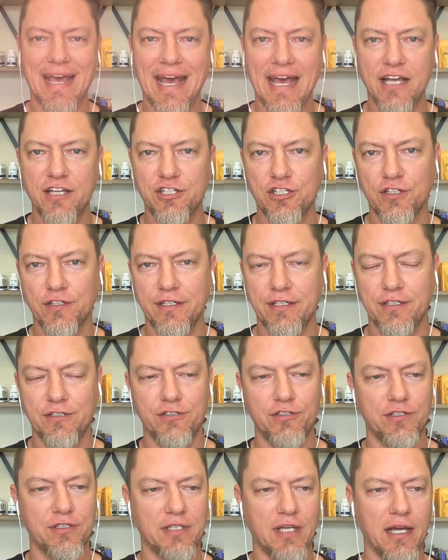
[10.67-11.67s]
Ashley
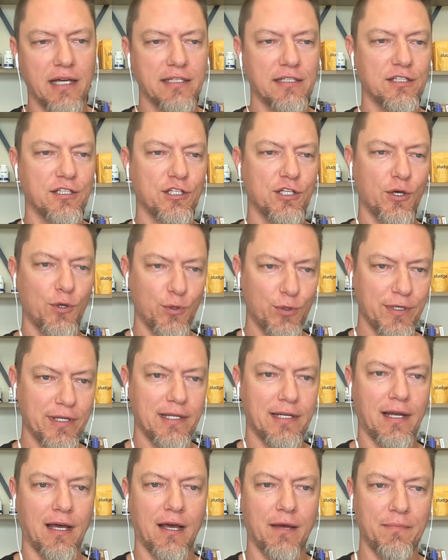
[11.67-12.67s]
just
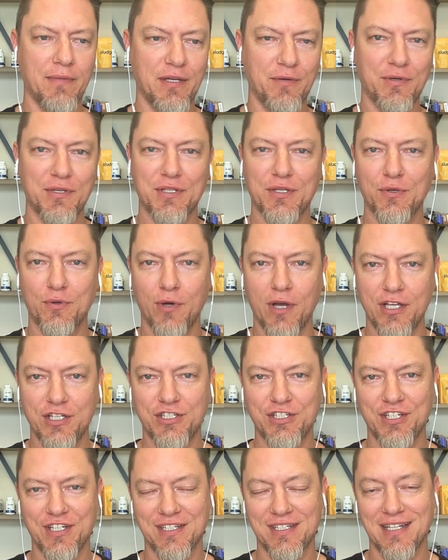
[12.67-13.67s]
unloaded on me with
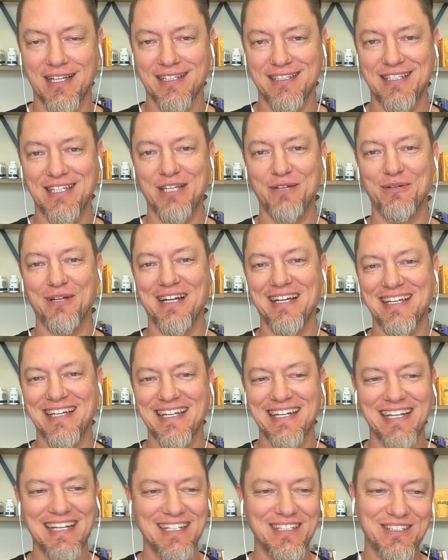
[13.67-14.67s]
questions. Let's see what I
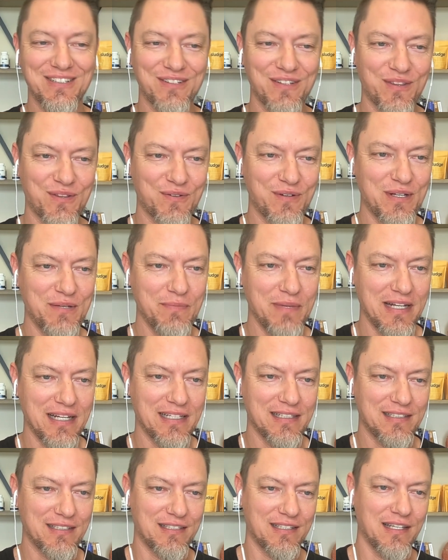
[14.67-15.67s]
can answer in three
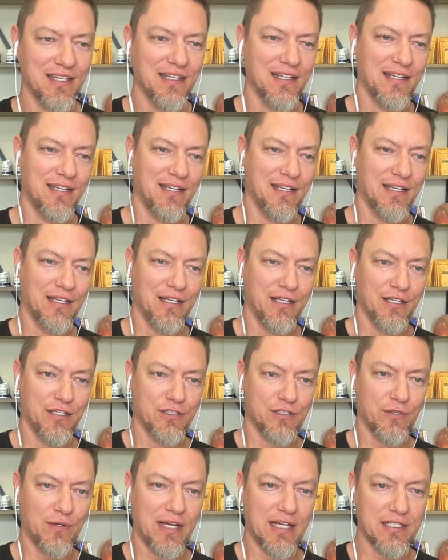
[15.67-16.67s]
minutes.
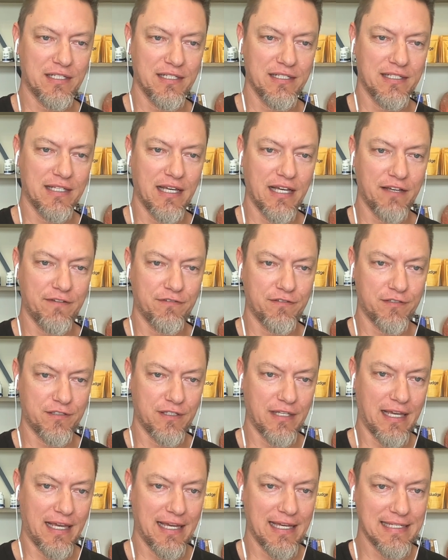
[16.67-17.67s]
So Ashley's af-
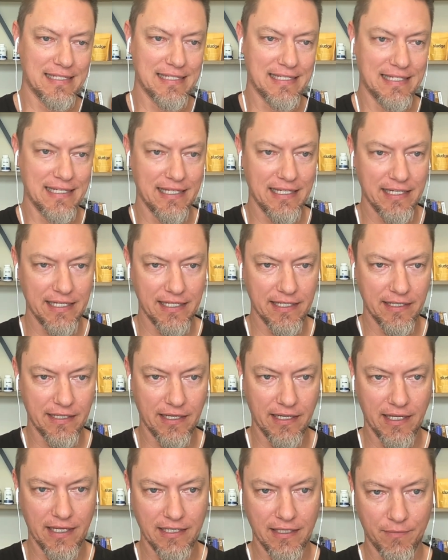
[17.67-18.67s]
asking
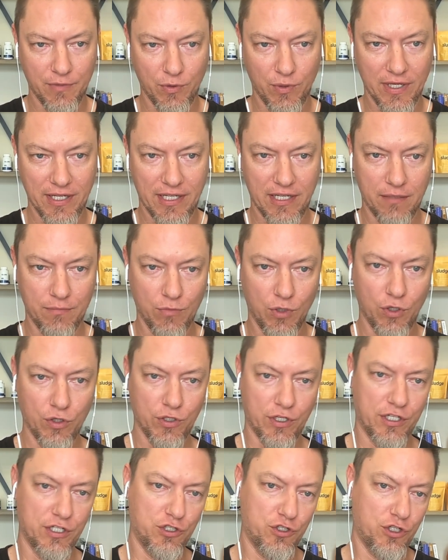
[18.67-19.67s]
uh, number one, can
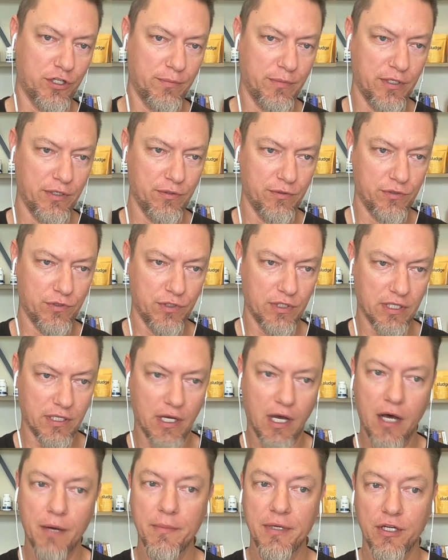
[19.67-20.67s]
mold contribute to the
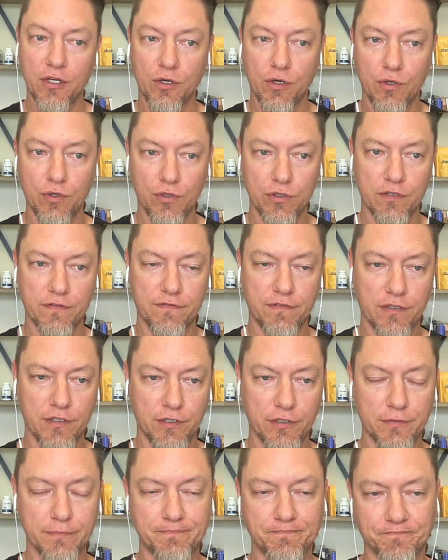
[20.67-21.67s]
common cold or
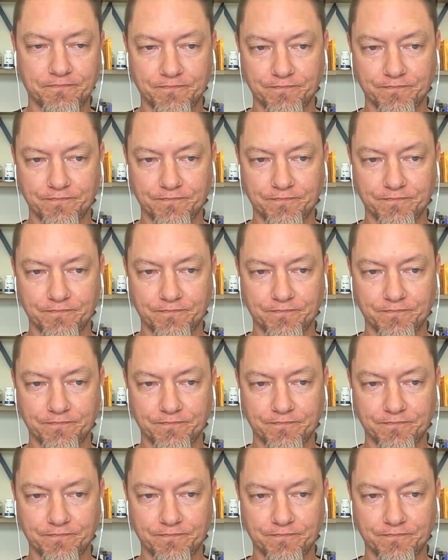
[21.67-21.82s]
flu